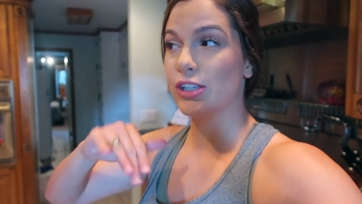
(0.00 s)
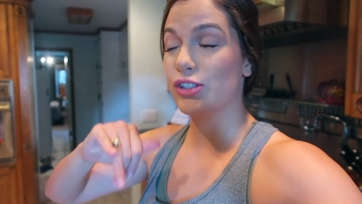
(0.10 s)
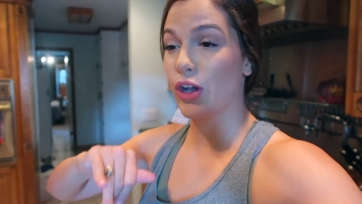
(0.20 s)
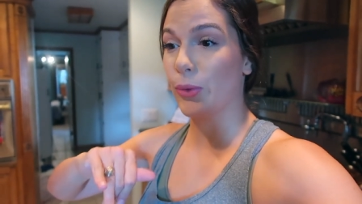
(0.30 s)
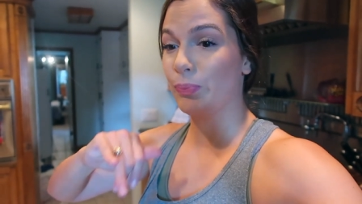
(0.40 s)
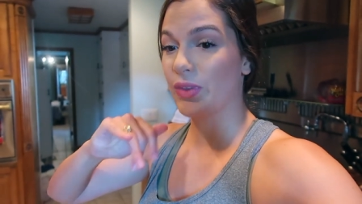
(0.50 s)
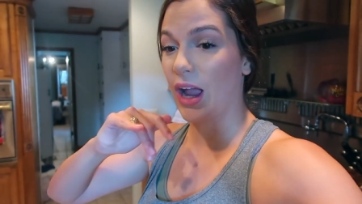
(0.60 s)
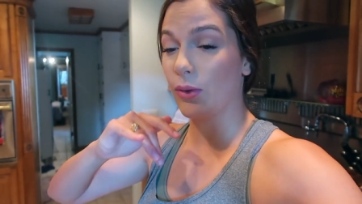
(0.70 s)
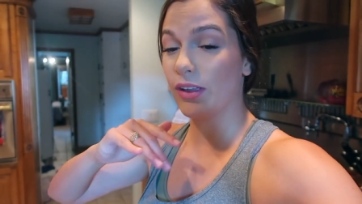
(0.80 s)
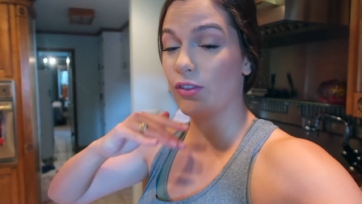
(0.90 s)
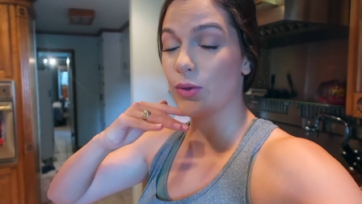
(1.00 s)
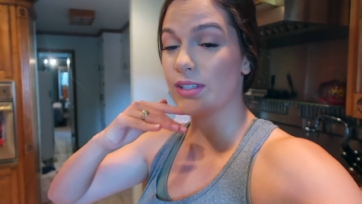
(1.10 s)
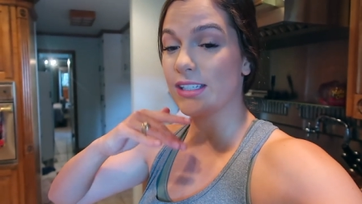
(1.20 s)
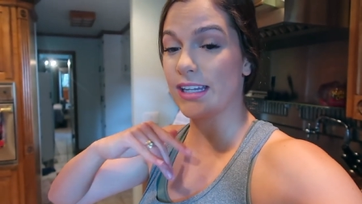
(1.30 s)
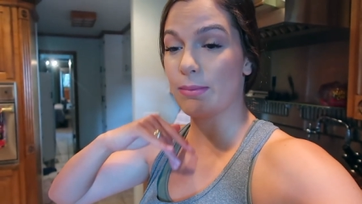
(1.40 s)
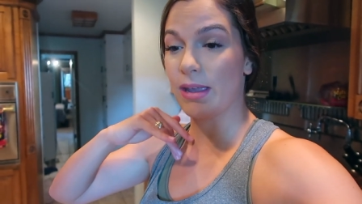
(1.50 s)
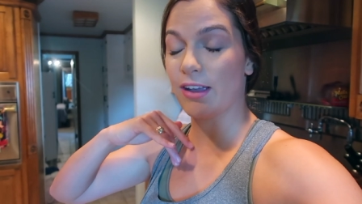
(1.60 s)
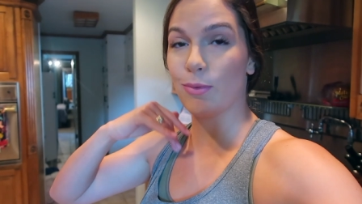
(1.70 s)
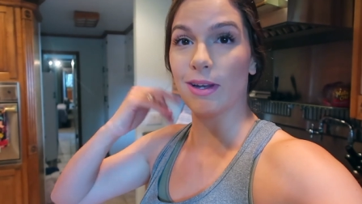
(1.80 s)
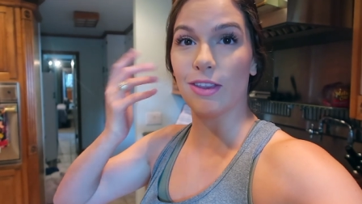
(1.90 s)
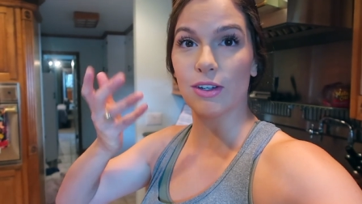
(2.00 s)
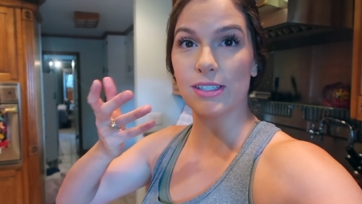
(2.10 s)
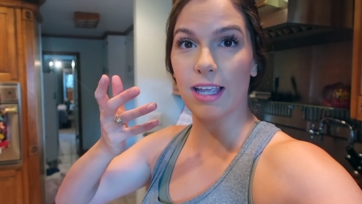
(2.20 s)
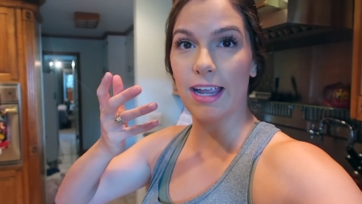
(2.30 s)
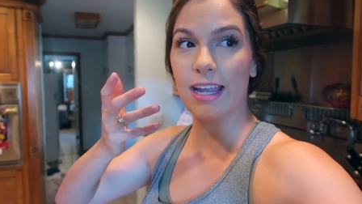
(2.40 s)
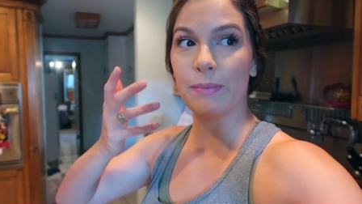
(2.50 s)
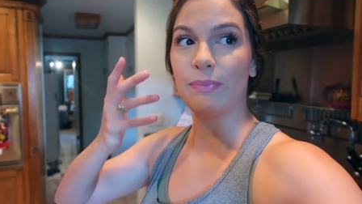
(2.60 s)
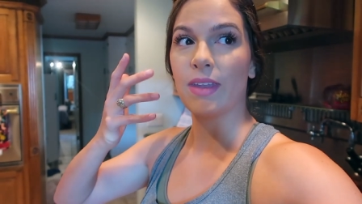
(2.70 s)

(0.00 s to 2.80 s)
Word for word: So I'll give you a sneak peek of what it looks like.